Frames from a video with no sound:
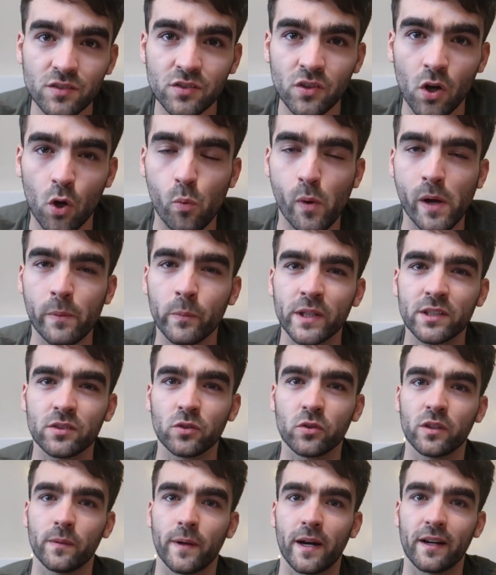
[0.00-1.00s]
So when we're
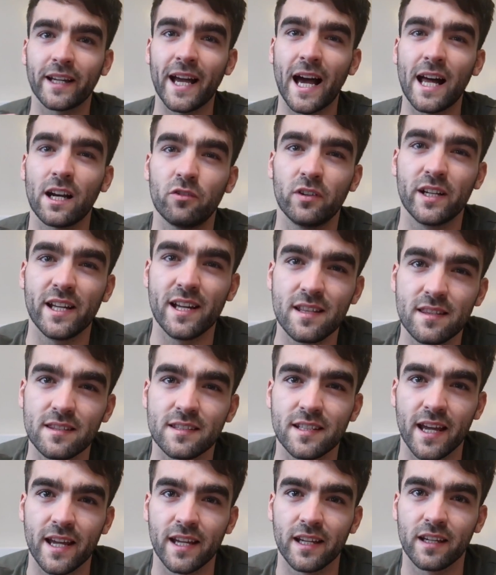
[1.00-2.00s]
talking about calorie
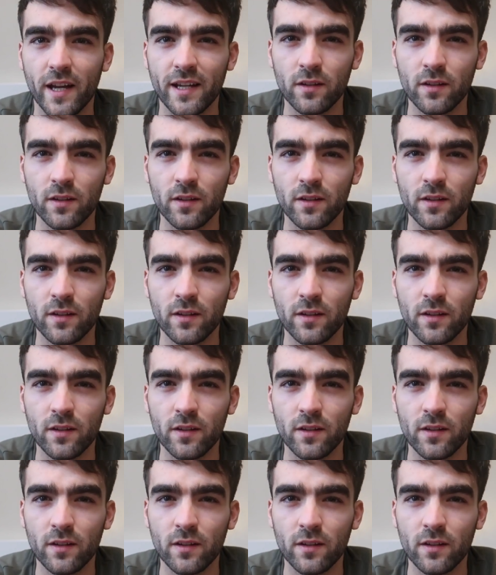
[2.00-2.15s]
intake,